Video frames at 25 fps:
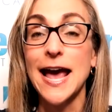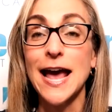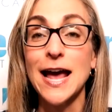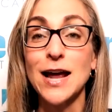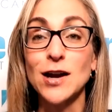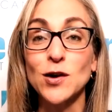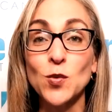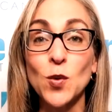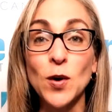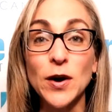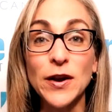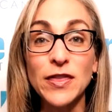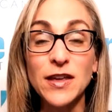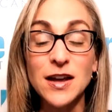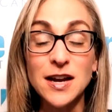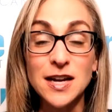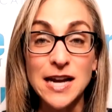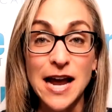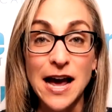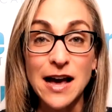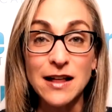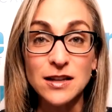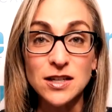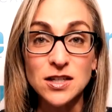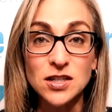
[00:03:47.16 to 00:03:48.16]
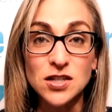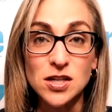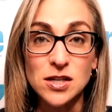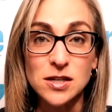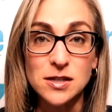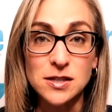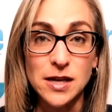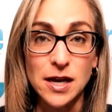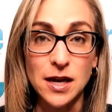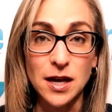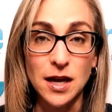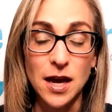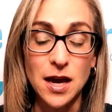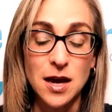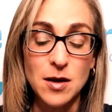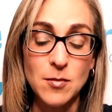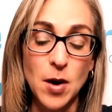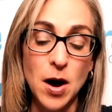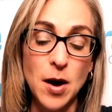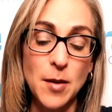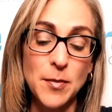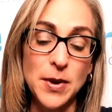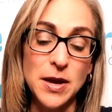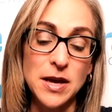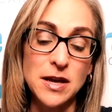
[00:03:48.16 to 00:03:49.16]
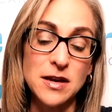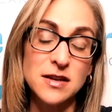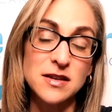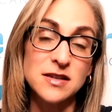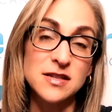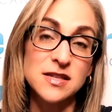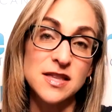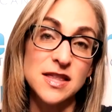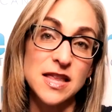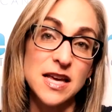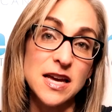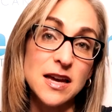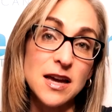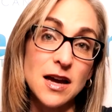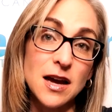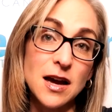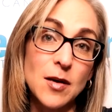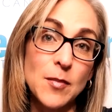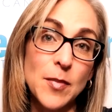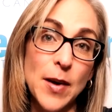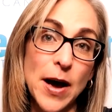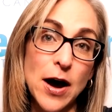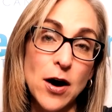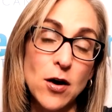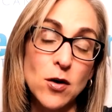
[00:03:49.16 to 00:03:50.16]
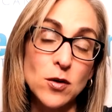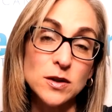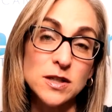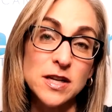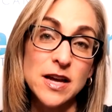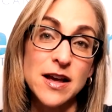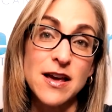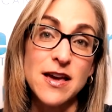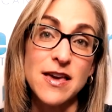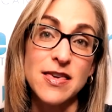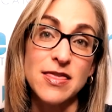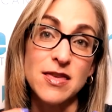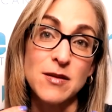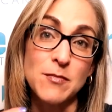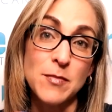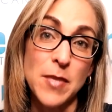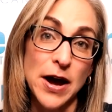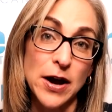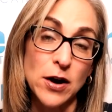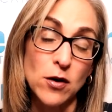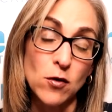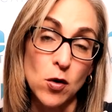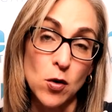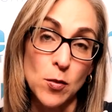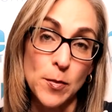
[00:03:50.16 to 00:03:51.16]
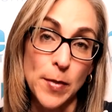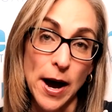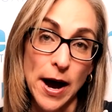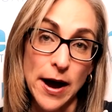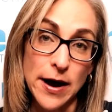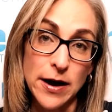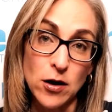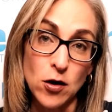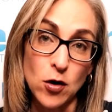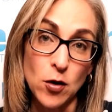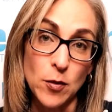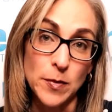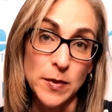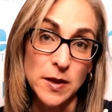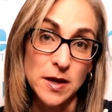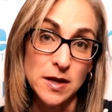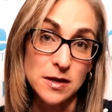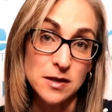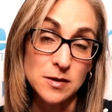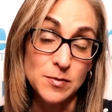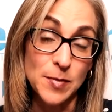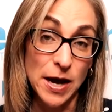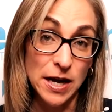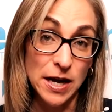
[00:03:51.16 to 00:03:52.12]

And one of the analogies that came up is thinking about the microbiome, these